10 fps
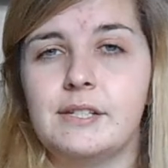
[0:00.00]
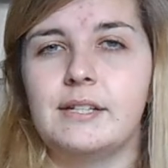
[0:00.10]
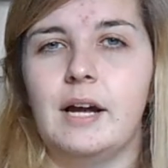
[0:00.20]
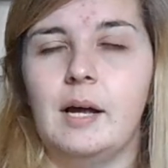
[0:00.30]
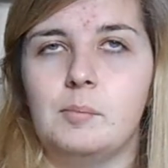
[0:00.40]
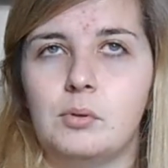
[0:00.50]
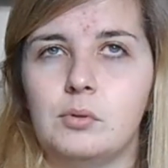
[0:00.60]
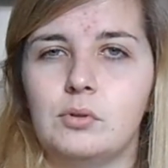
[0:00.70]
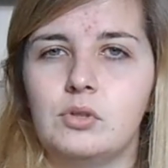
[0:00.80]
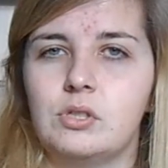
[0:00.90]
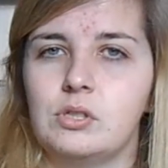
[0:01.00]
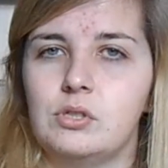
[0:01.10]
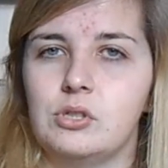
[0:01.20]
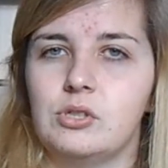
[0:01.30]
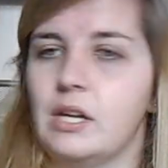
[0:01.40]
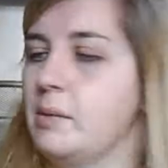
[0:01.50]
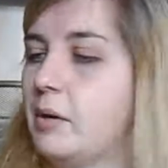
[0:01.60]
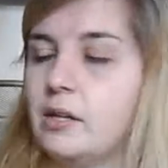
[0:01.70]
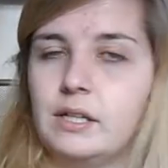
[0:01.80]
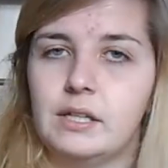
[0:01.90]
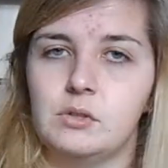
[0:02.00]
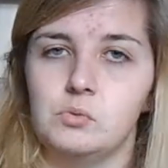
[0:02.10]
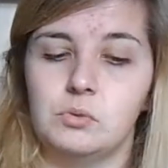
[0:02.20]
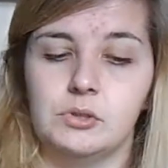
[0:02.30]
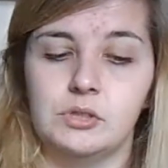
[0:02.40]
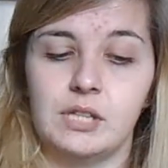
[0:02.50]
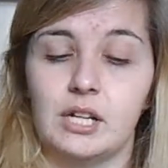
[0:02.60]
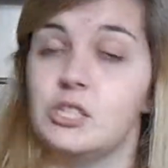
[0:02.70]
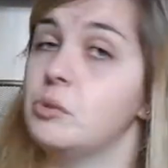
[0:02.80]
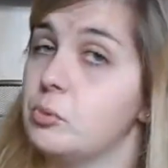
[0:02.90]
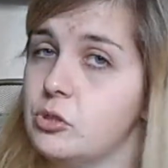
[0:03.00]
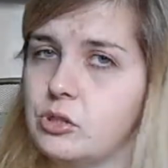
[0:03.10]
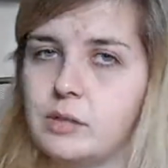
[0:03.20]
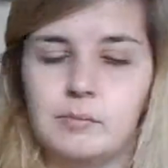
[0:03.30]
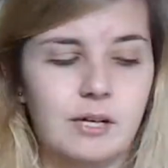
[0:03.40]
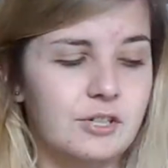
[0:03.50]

thing I bought during the Haymarket was actually the programme.